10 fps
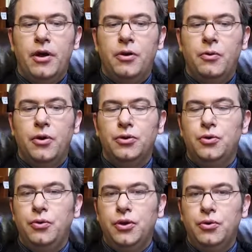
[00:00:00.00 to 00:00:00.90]
what do
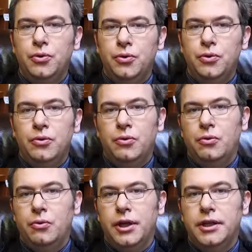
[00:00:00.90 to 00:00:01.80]
we do
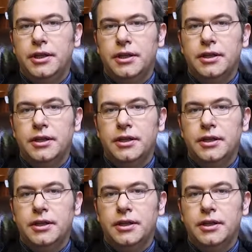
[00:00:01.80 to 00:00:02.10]
with